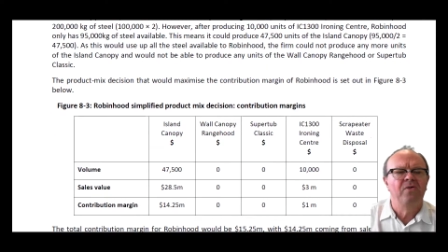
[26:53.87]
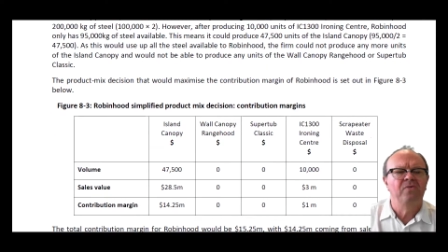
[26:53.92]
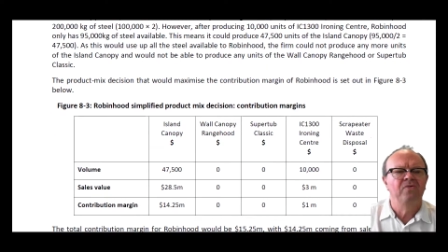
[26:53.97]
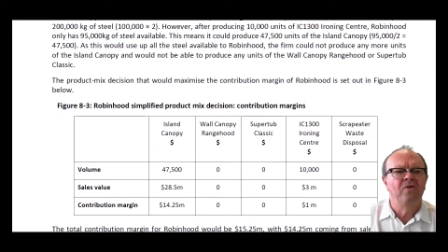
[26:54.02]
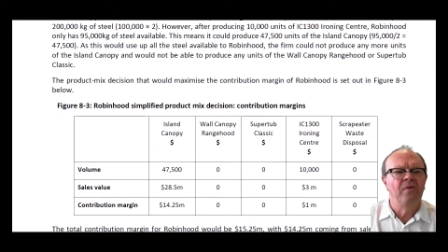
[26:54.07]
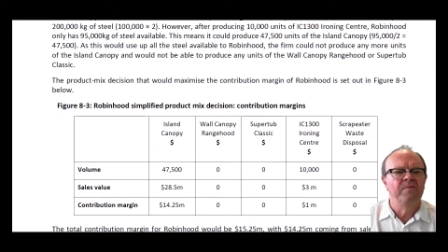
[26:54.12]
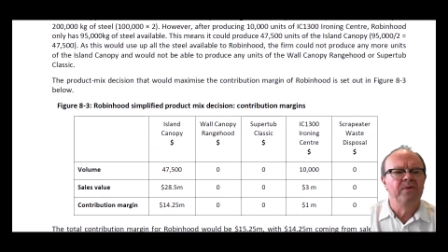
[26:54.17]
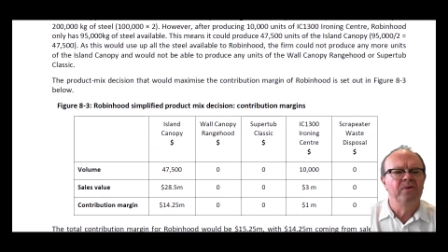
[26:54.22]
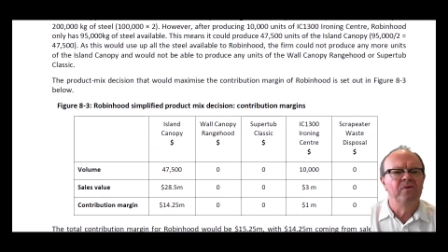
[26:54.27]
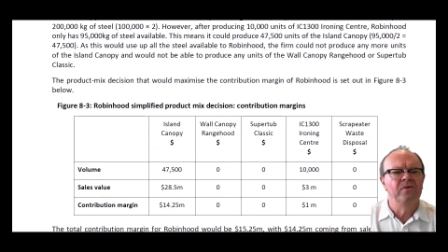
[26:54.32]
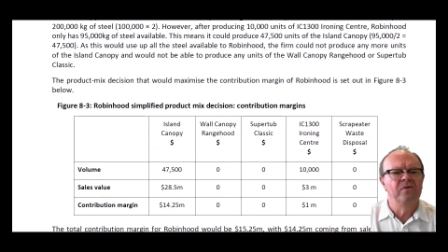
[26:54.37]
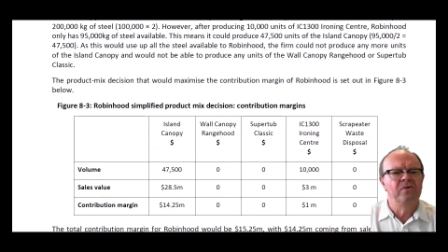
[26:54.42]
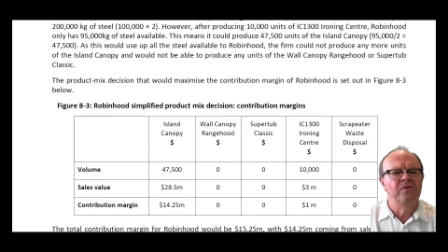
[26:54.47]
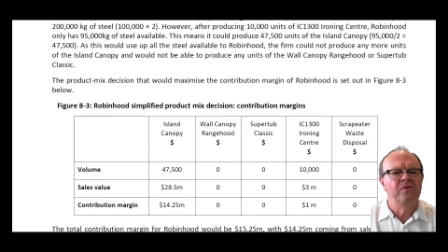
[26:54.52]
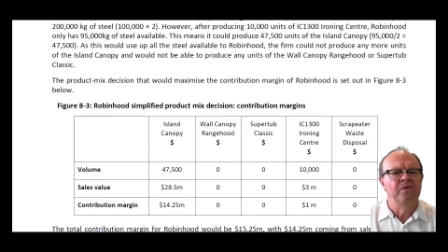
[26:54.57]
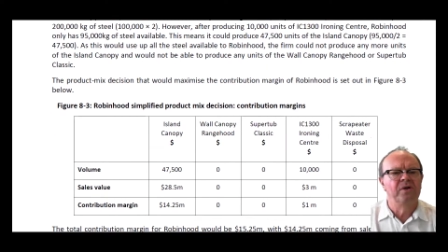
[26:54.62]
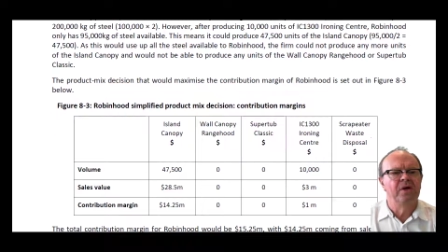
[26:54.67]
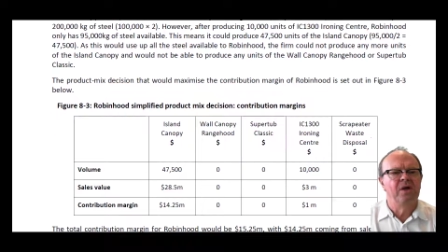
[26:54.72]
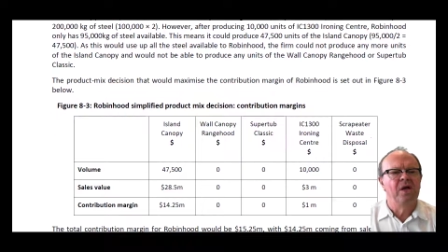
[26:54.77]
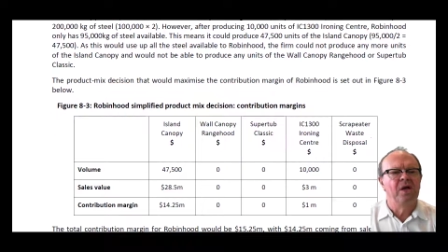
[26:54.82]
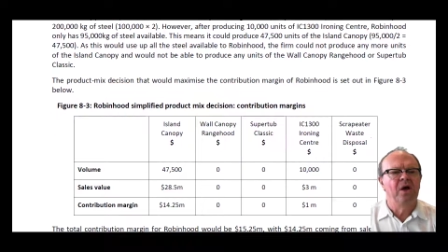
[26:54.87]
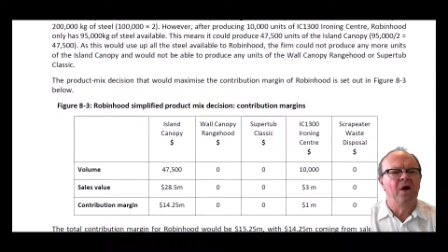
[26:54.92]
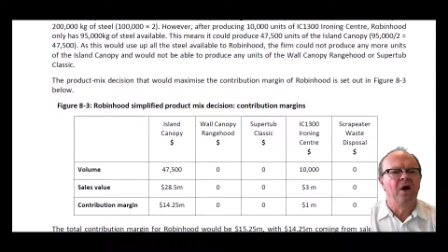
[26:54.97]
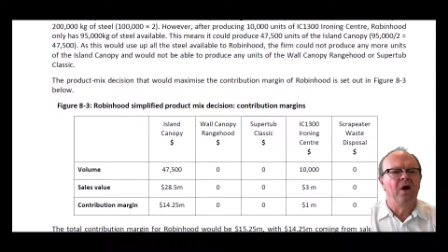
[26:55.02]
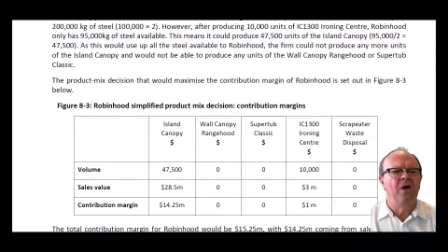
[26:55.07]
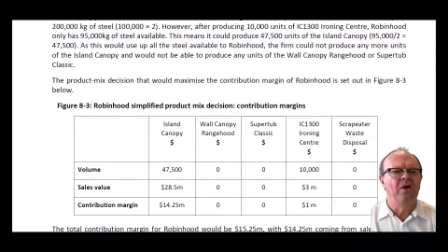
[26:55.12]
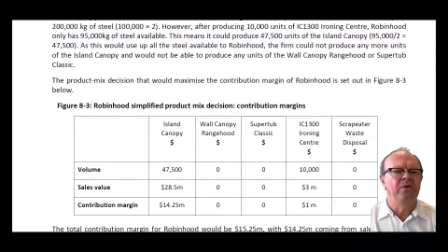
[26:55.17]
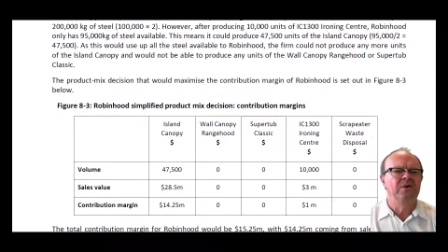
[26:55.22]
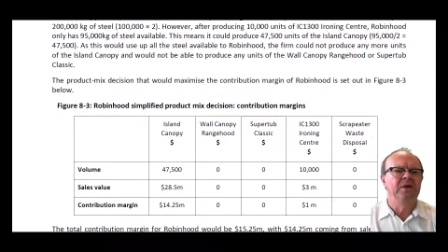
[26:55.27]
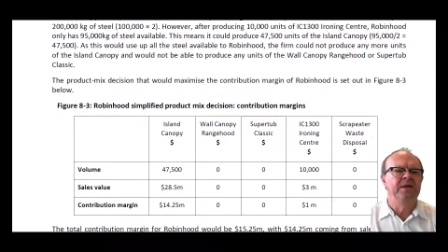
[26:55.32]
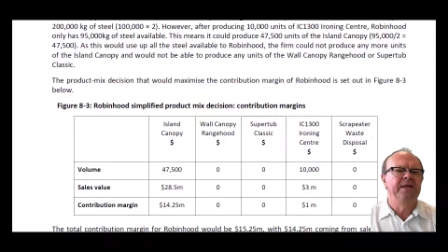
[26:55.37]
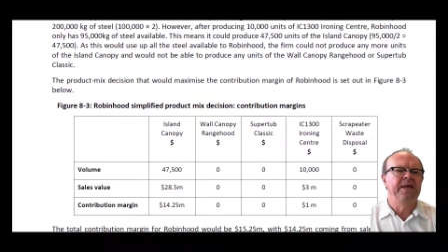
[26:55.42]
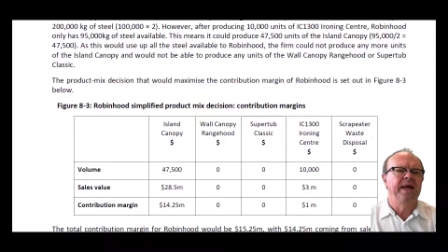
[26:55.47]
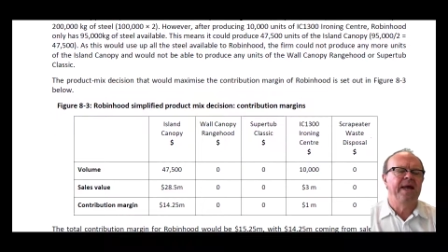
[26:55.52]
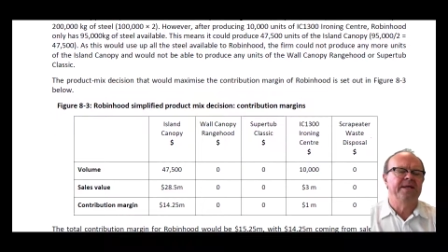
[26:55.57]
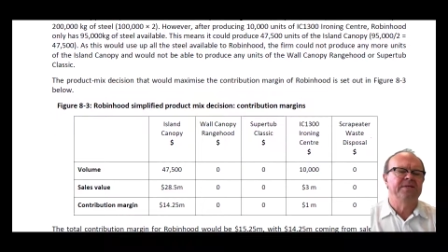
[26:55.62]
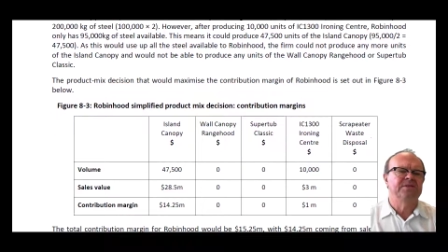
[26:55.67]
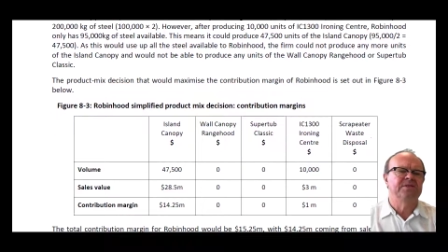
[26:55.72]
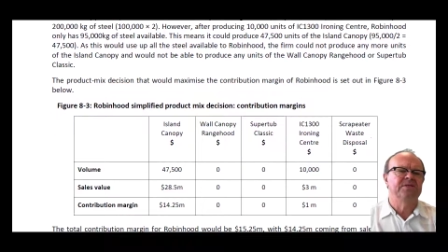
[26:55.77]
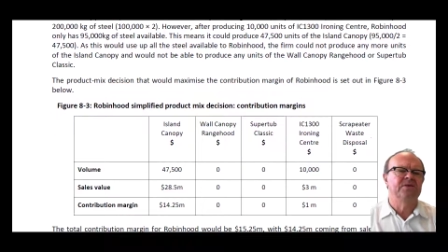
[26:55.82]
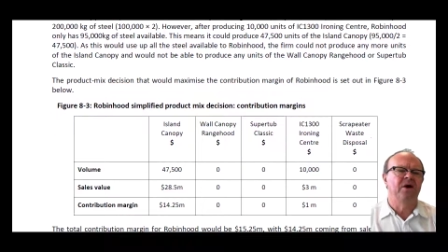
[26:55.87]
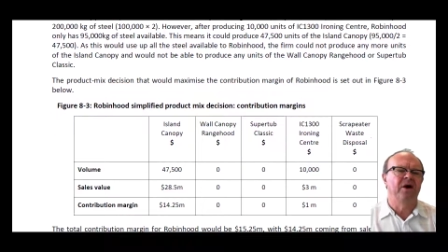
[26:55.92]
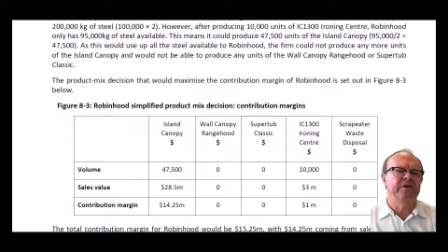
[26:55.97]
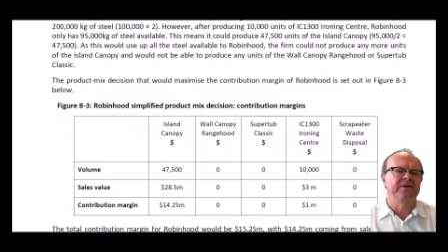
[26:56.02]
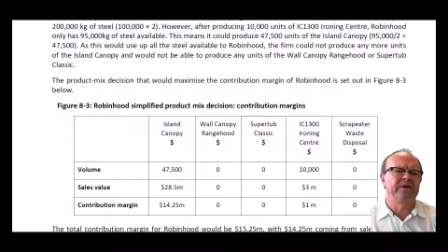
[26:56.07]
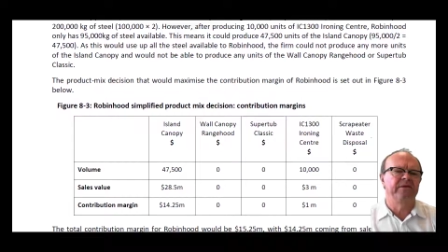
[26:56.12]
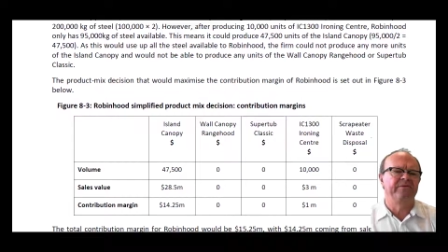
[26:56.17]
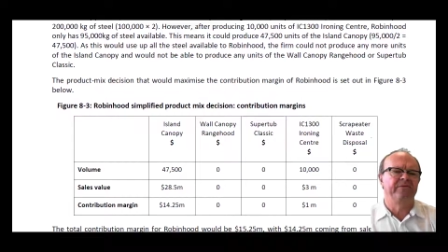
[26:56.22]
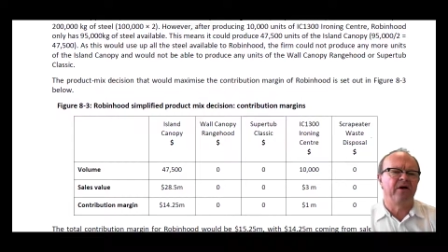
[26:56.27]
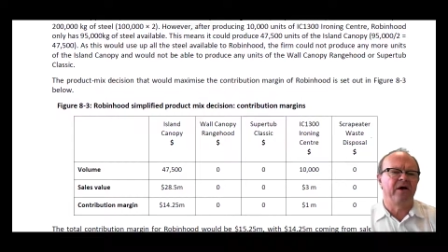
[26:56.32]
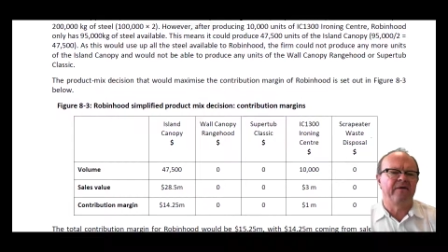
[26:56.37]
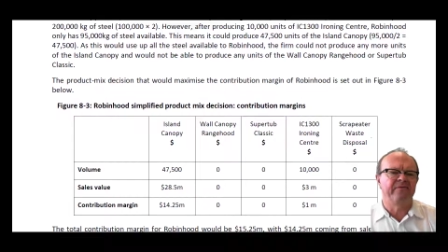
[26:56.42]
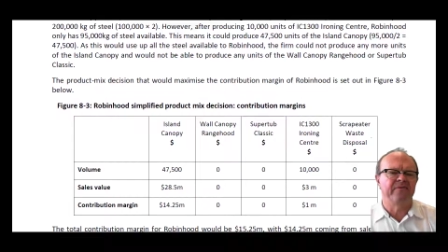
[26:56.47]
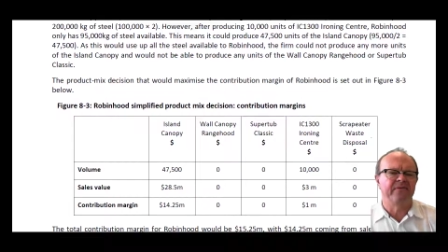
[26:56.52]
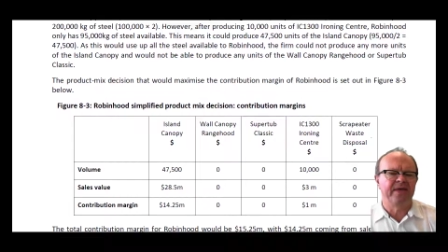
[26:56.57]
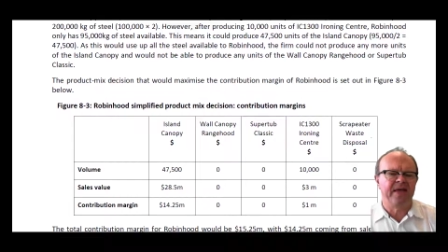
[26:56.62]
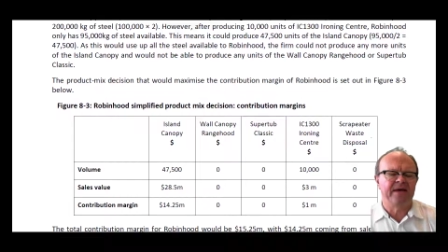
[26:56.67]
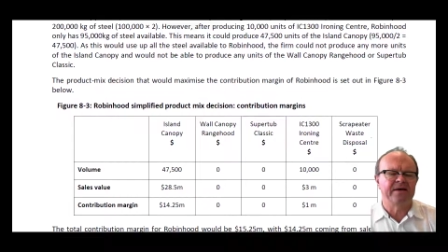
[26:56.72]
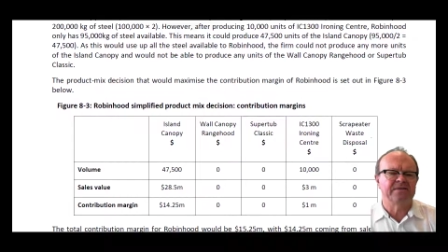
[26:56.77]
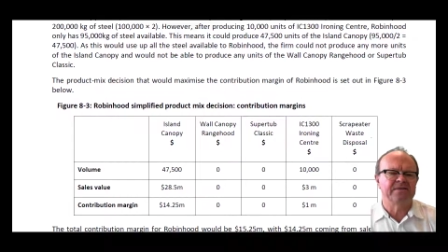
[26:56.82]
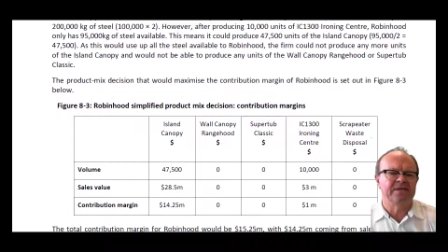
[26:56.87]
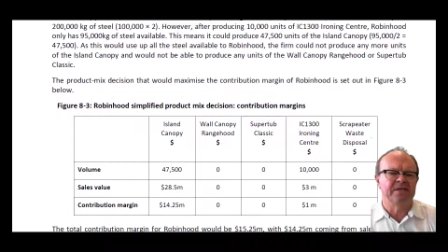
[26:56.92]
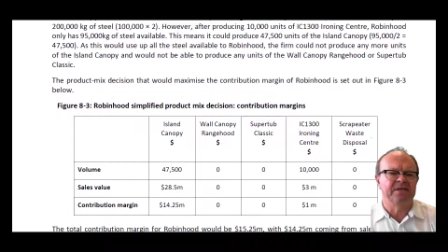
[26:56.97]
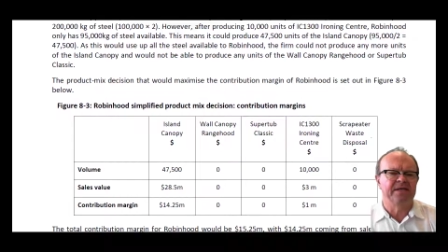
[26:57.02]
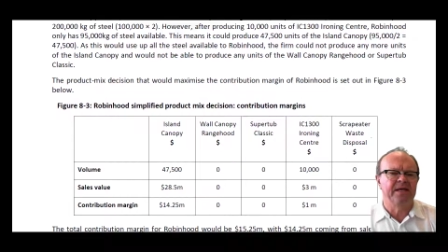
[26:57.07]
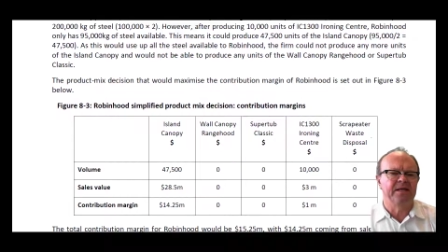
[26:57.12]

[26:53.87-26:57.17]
Robinhood only has 95,000